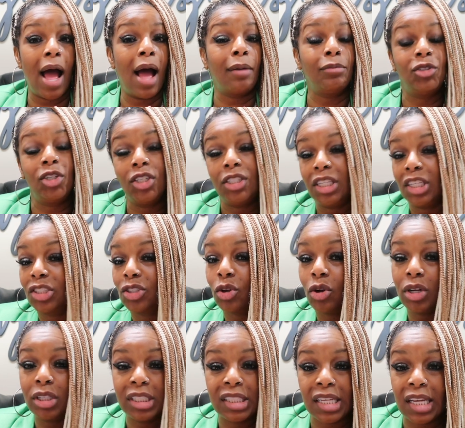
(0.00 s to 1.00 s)
I'm just
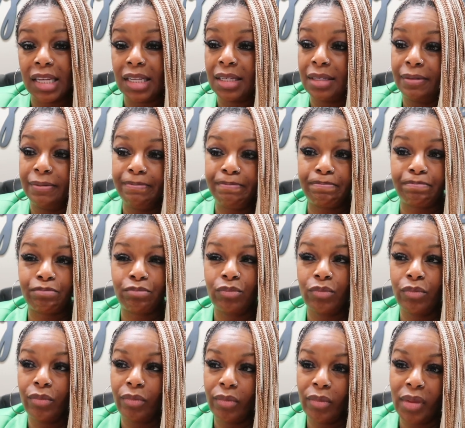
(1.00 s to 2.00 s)
exhausted
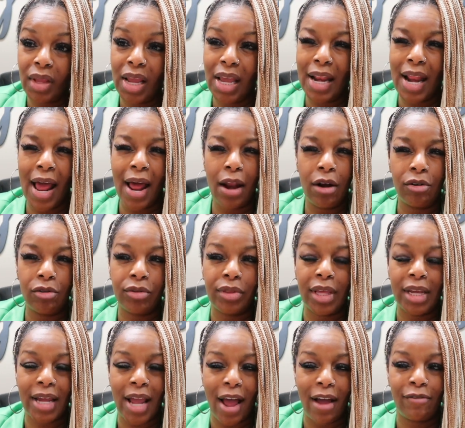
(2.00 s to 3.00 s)
and I don't
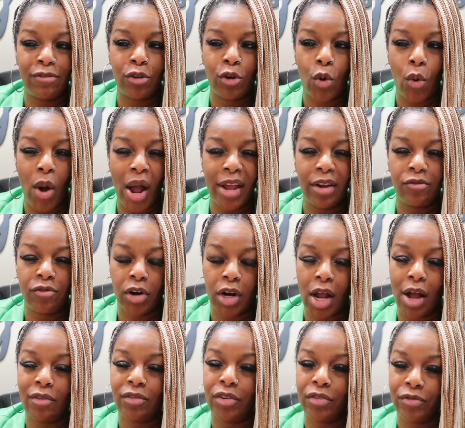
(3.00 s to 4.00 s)
think I've quite
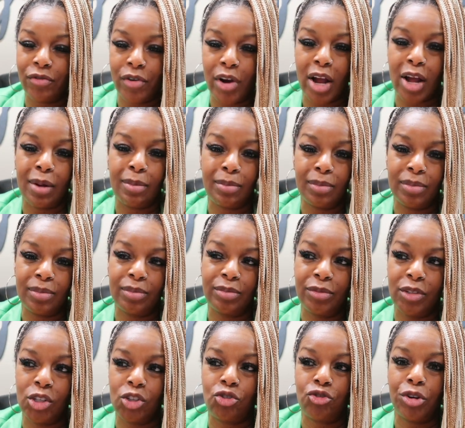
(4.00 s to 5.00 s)
recovered from
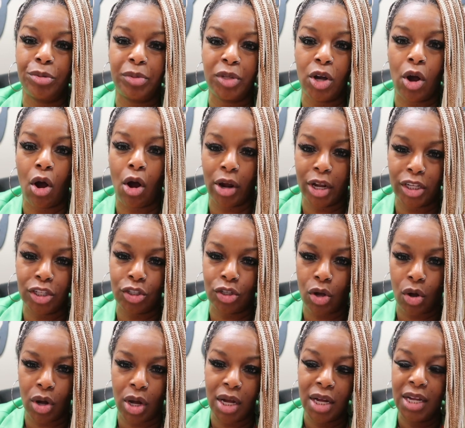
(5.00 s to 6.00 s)
the trip to
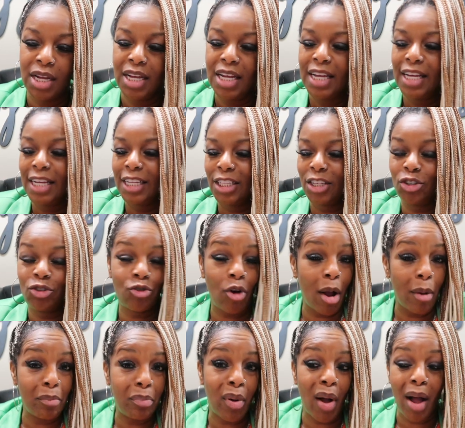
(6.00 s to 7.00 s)
Arkansas to
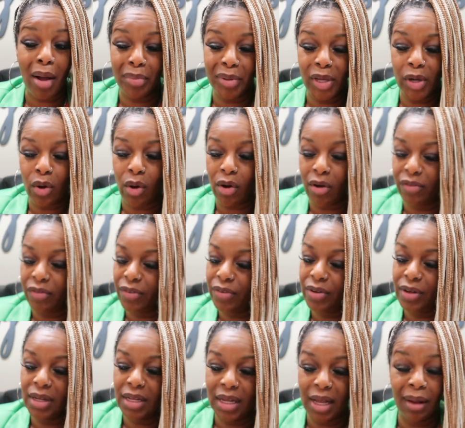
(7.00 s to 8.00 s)
drop Bobbi off.
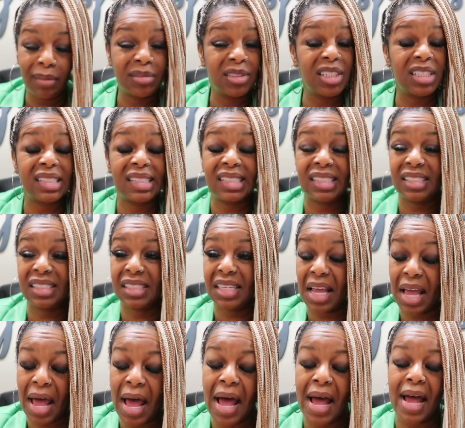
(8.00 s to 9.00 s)
I'm just
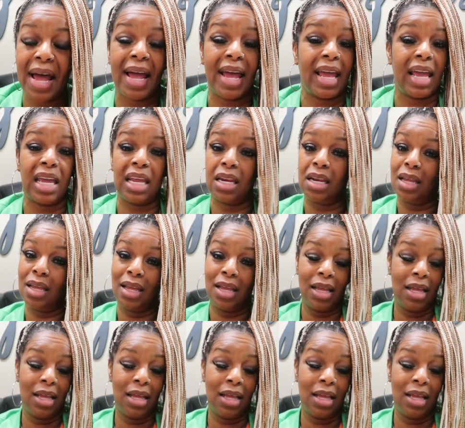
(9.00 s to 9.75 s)
tired.